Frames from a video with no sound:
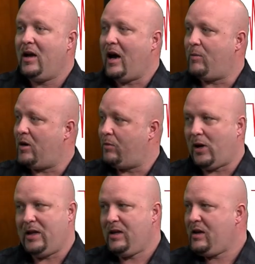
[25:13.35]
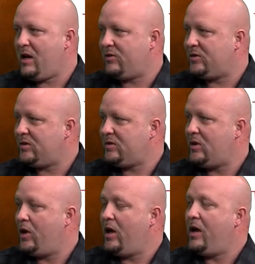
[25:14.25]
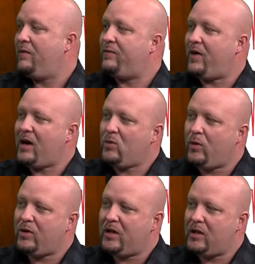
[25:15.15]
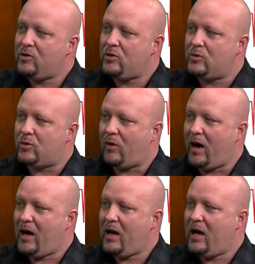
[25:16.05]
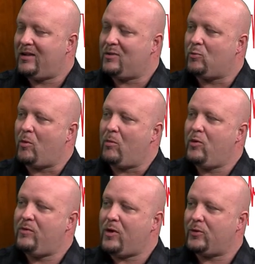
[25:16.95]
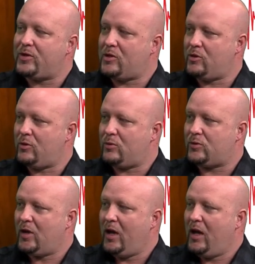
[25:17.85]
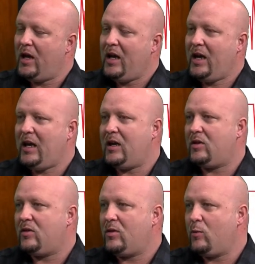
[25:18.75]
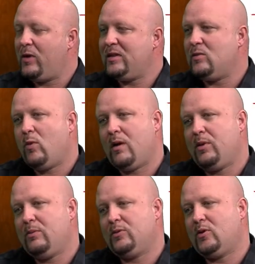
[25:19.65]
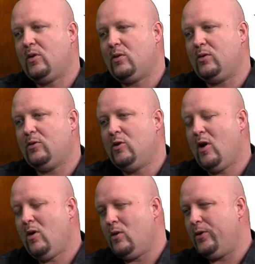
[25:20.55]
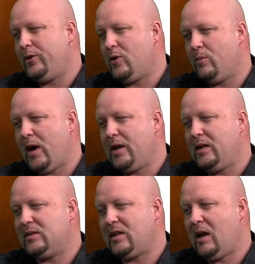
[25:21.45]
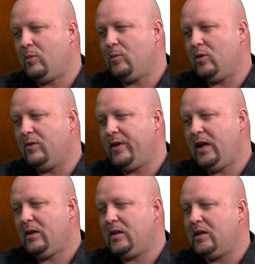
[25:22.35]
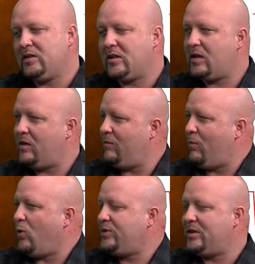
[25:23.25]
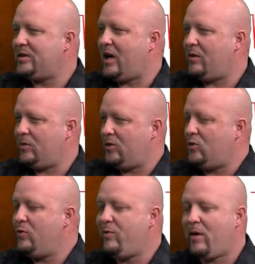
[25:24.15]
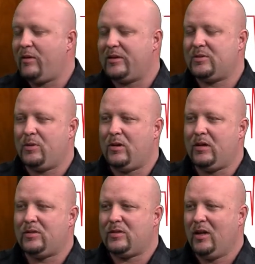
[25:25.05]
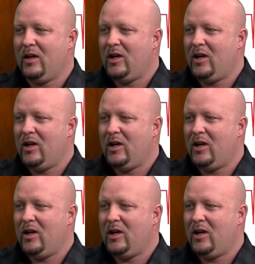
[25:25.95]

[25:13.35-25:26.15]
I'm going to apply the analysis, find where the issues are at, and then remove those issues. And the reason why people don't know that their body is capable of healing is most of the time, as you've probably experienced,